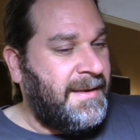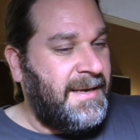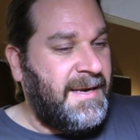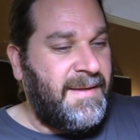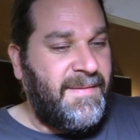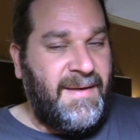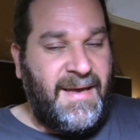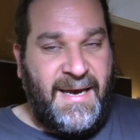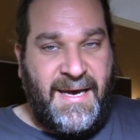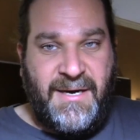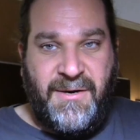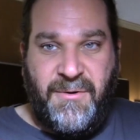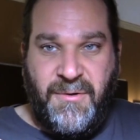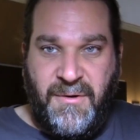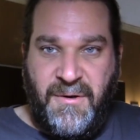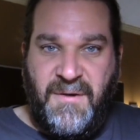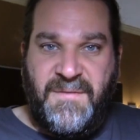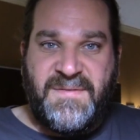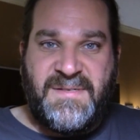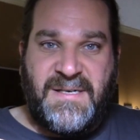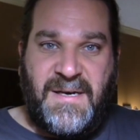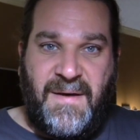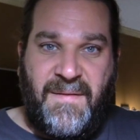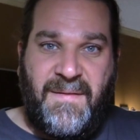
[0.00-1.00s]
And they had
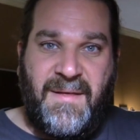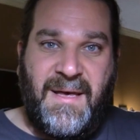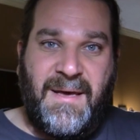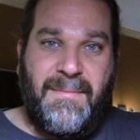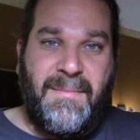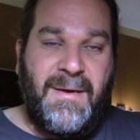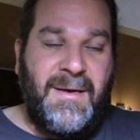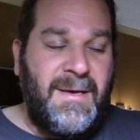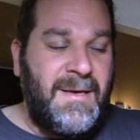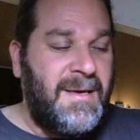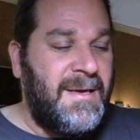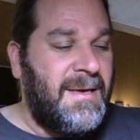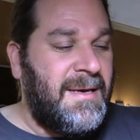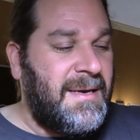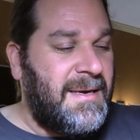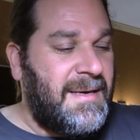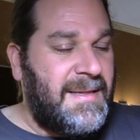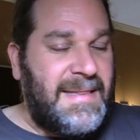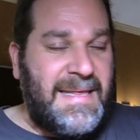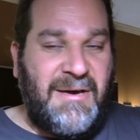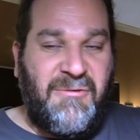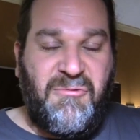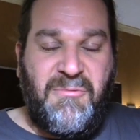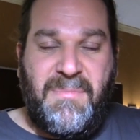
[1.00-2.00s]
grooves on them
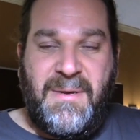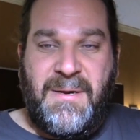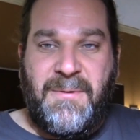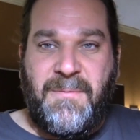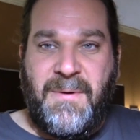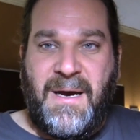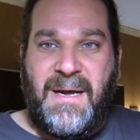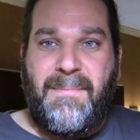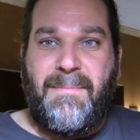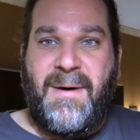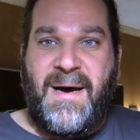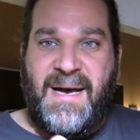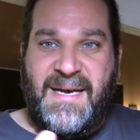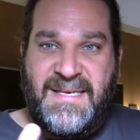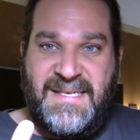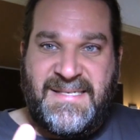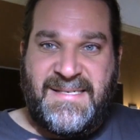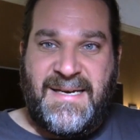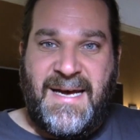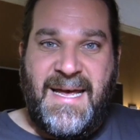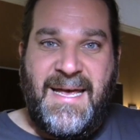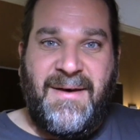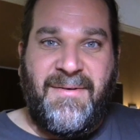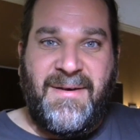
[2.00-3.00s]
that would be read by a
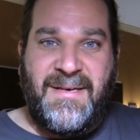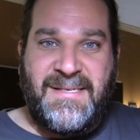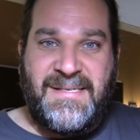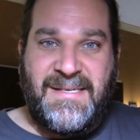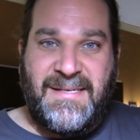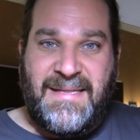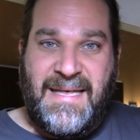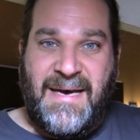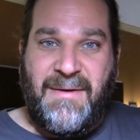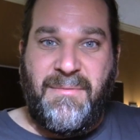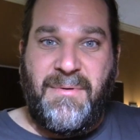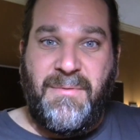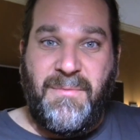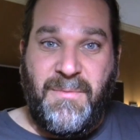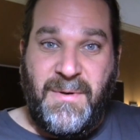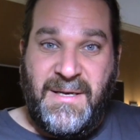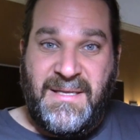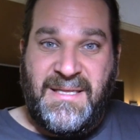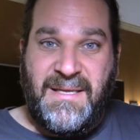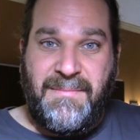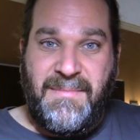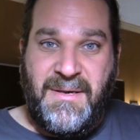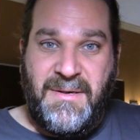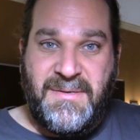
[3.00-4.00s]
stylus, and that would
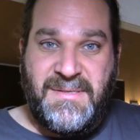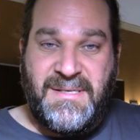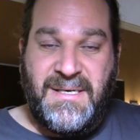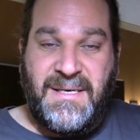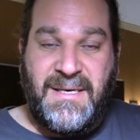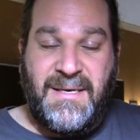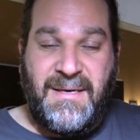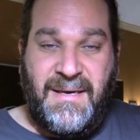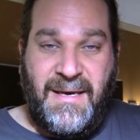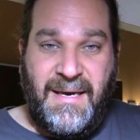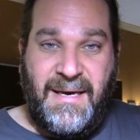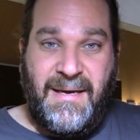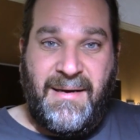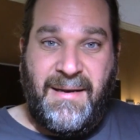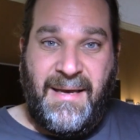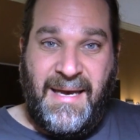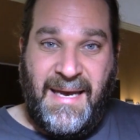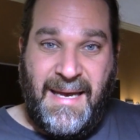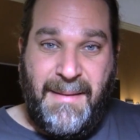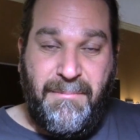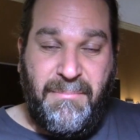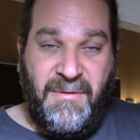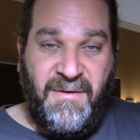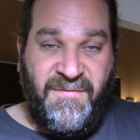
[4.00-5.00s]
read the music and
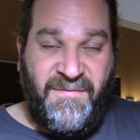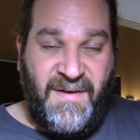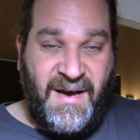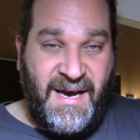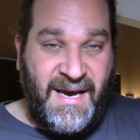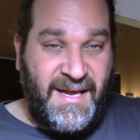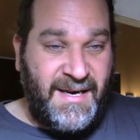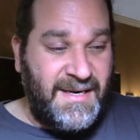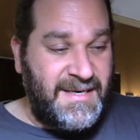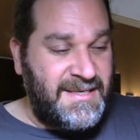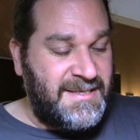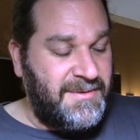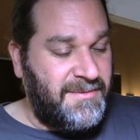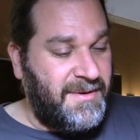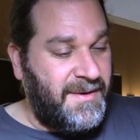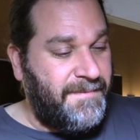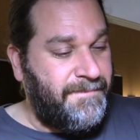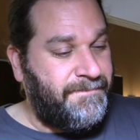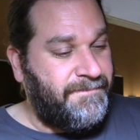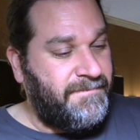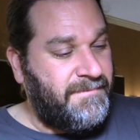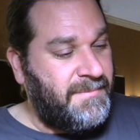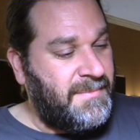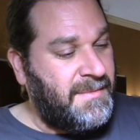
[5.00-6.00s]
amplify it into
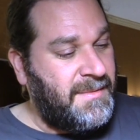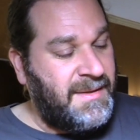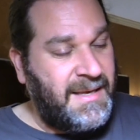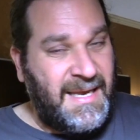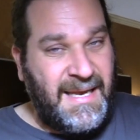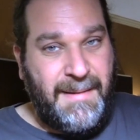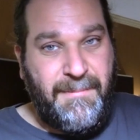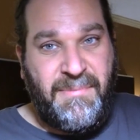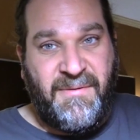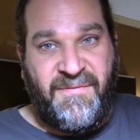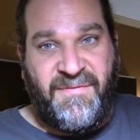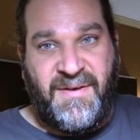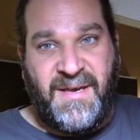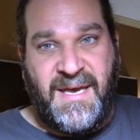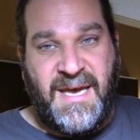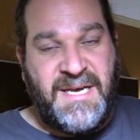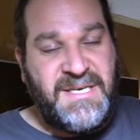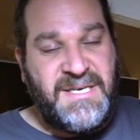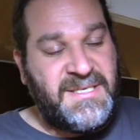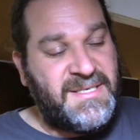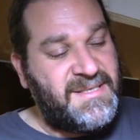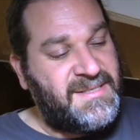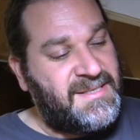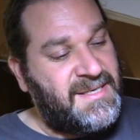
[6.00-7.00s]
a
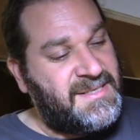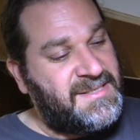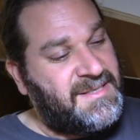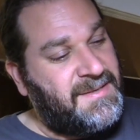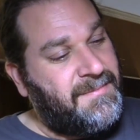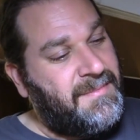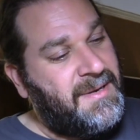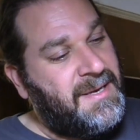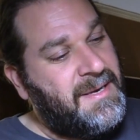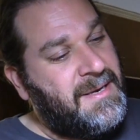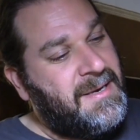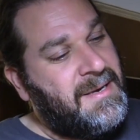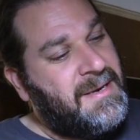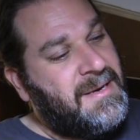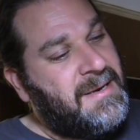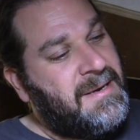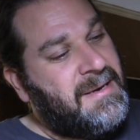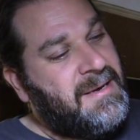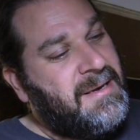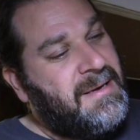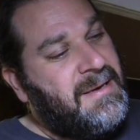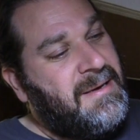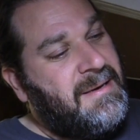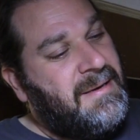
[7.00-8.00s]
amplification system.
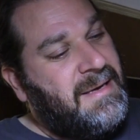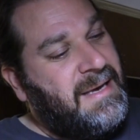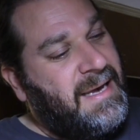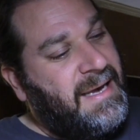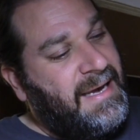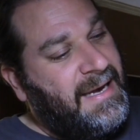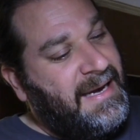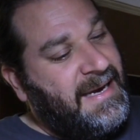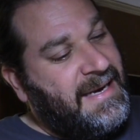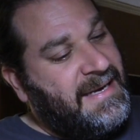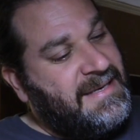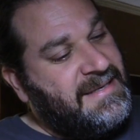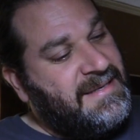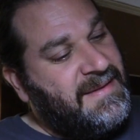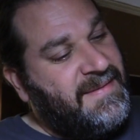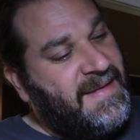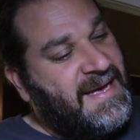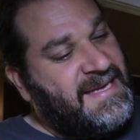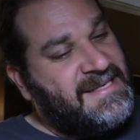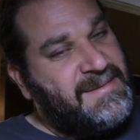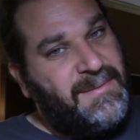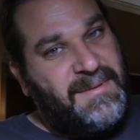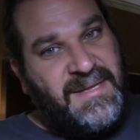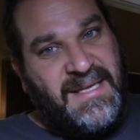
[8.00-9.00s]
And
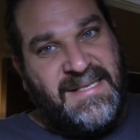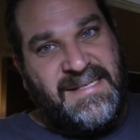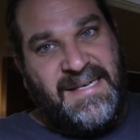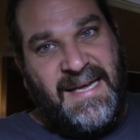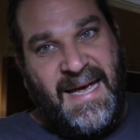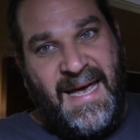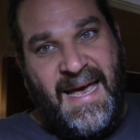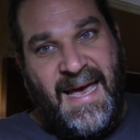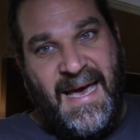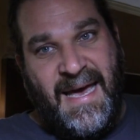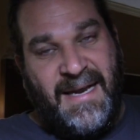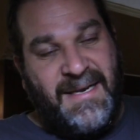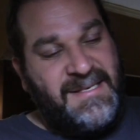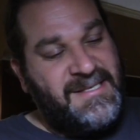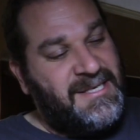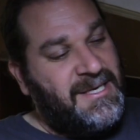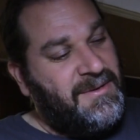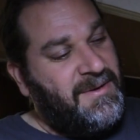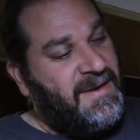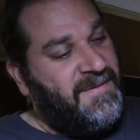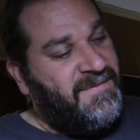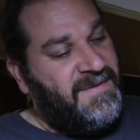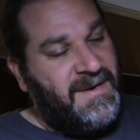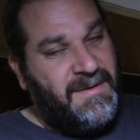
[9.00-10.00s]
that's what this had.
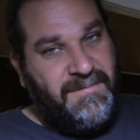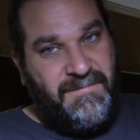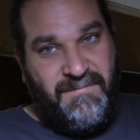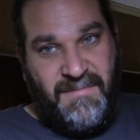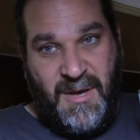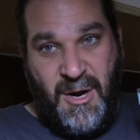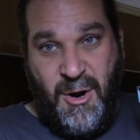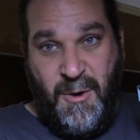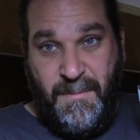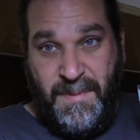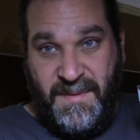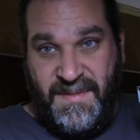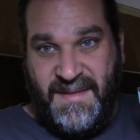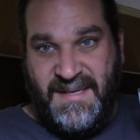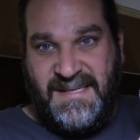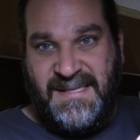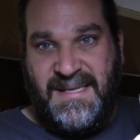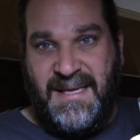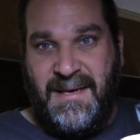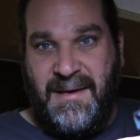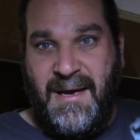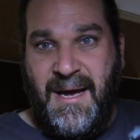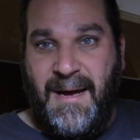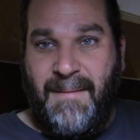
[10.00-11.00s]
So if you open this
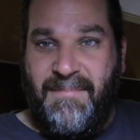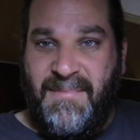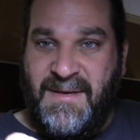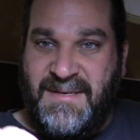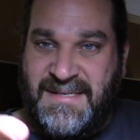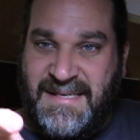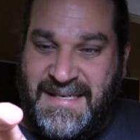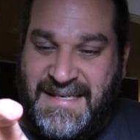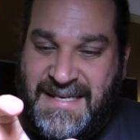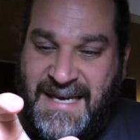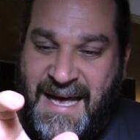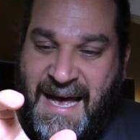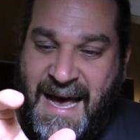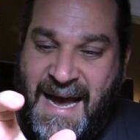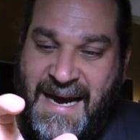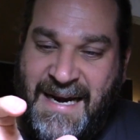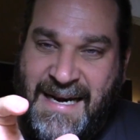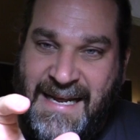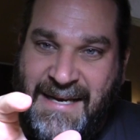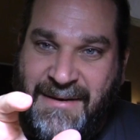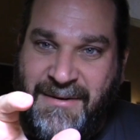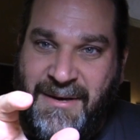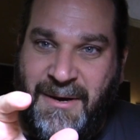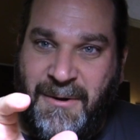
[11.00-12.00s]
thing up, there's a
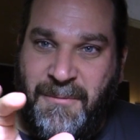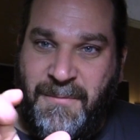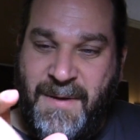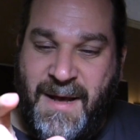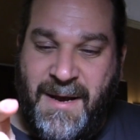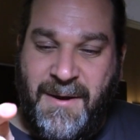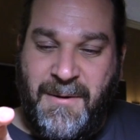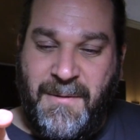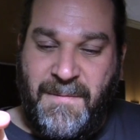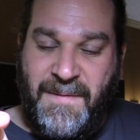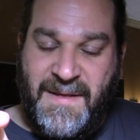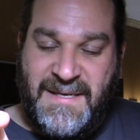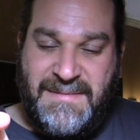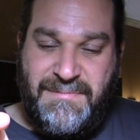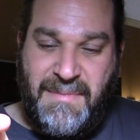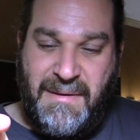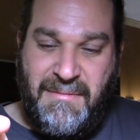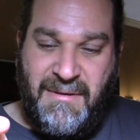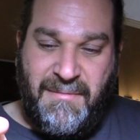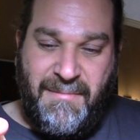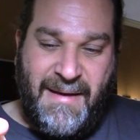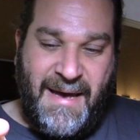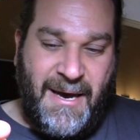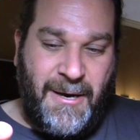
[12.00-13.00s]
tiny little record that's
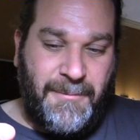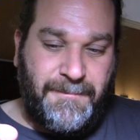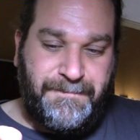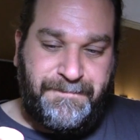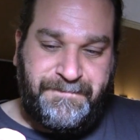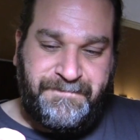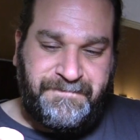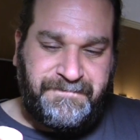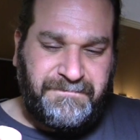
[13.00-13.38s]
maybe about